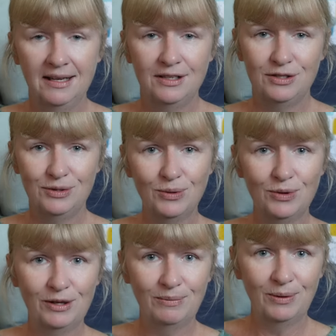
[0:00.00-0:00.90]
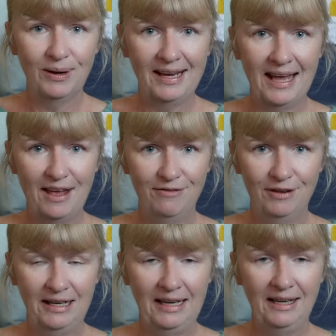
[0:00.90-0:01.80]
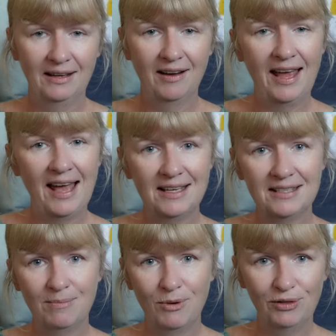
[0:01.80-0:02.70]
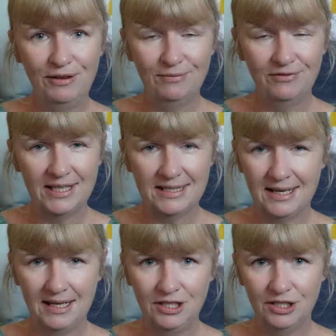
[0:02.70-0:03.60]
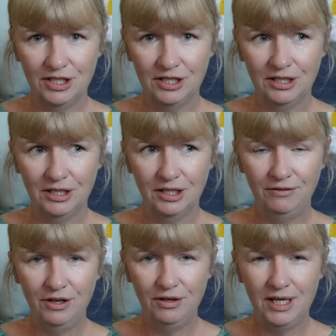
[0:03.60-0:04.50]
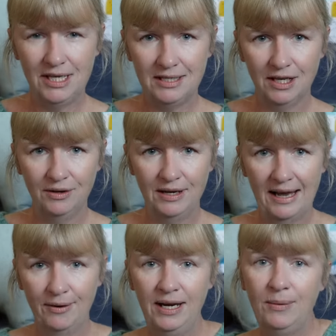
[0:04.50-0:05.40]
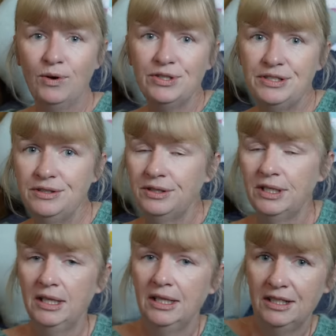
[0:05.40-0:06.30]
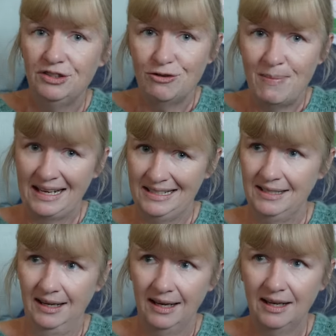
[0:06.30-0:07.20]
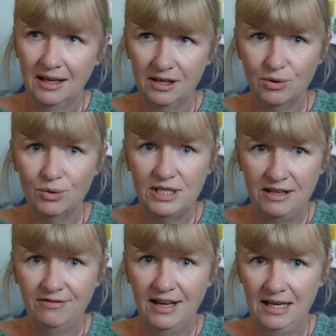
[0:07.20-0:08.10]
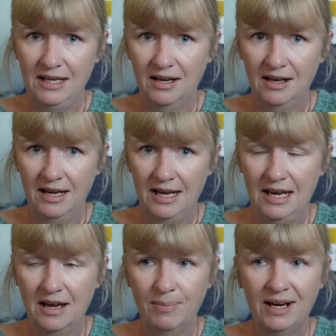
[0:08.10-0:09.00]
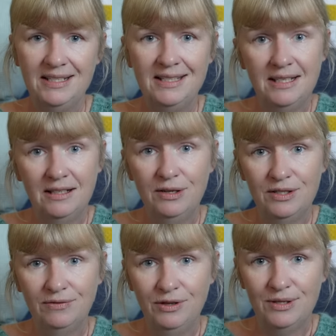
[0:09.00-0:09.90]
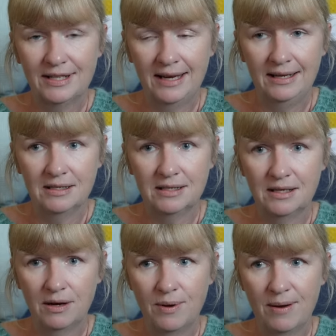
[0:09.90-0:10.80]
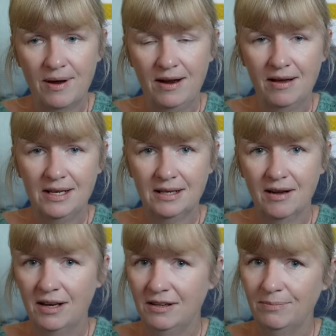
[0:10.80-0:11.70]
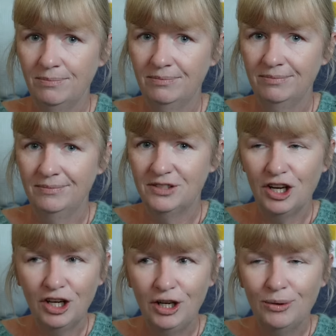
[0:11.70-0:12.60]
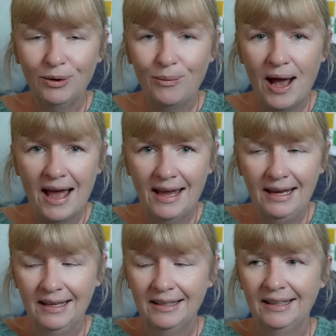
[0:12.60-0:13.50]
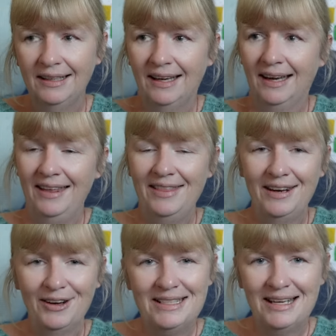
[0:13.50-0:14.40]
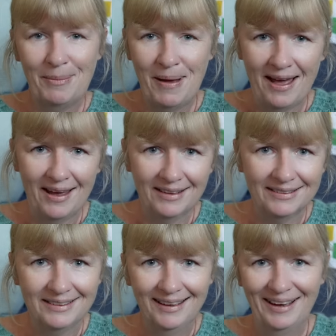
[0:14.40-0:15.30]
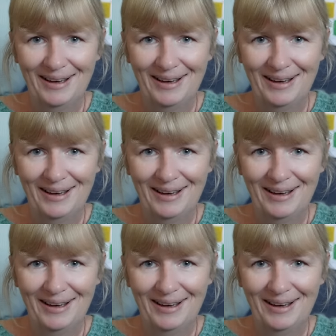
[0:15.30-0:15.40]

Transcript: store them quite carefully. I had a moth infestation a few years ago now and it wasn't dramatic and I caught it fairly early, but I did lose a few skeins. So I like to kind of tuck it all away in their nice little bags